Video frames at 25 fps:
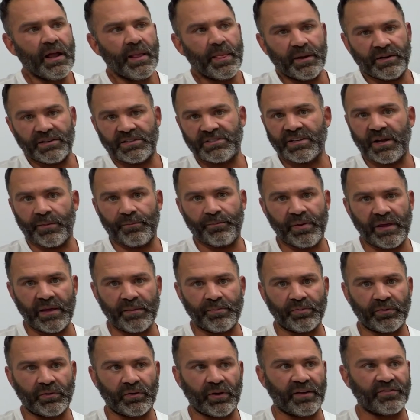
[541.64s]
There's some
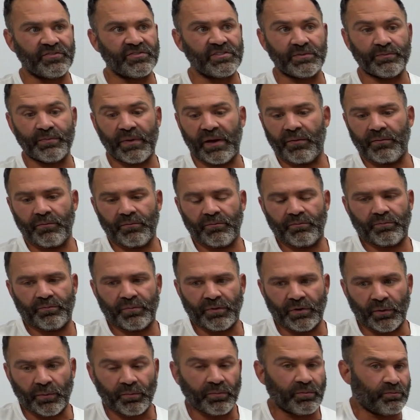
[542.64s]
people I've met,
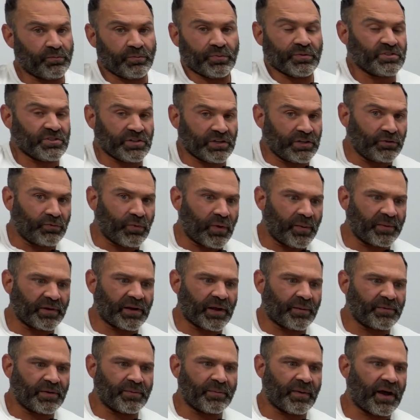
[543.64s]
you know, Brazilian women
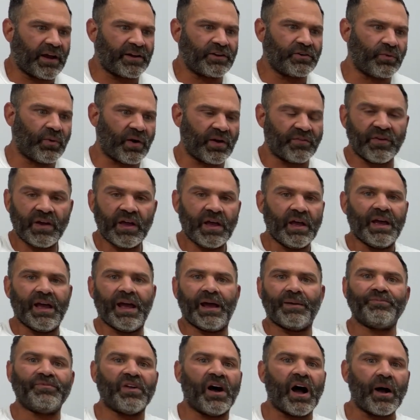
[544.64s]
come to mind, who have
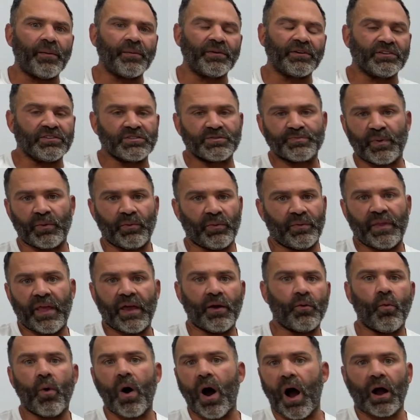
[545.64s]
abdominals, but when
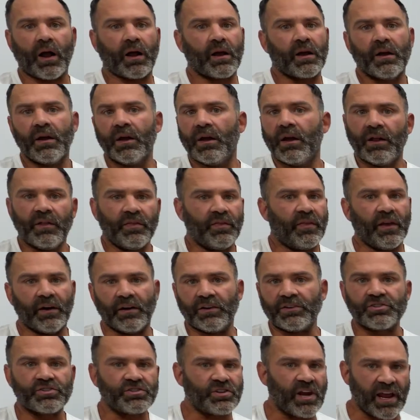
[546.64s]
they walk,
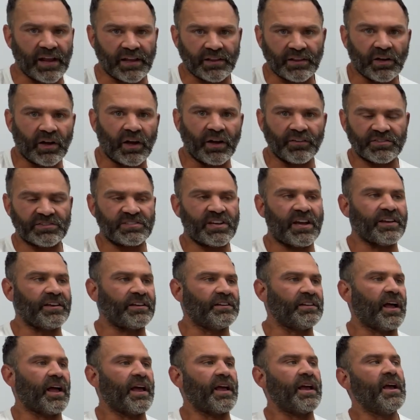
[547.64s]
they'll shake, they'll have
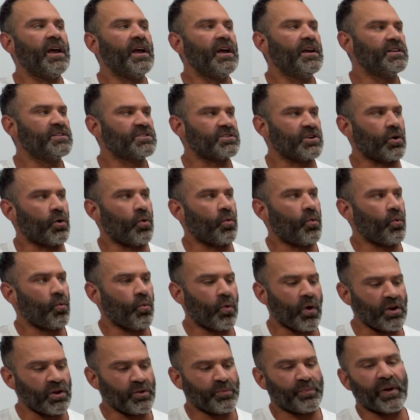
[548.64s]
cellulite. So
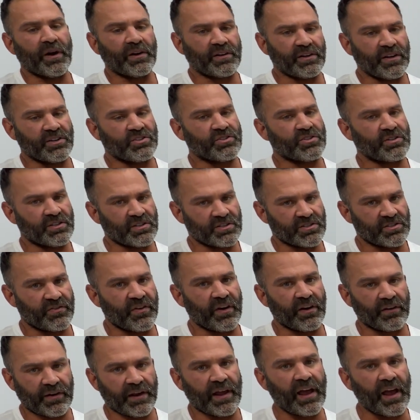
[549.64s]
where you partition is
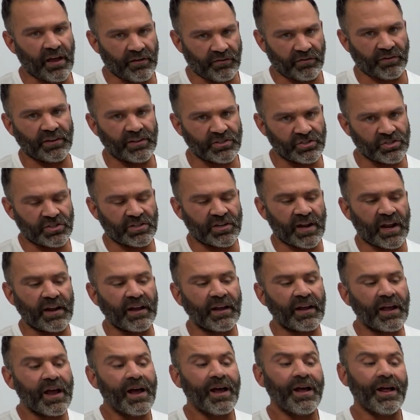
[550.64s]
very heavily genetic.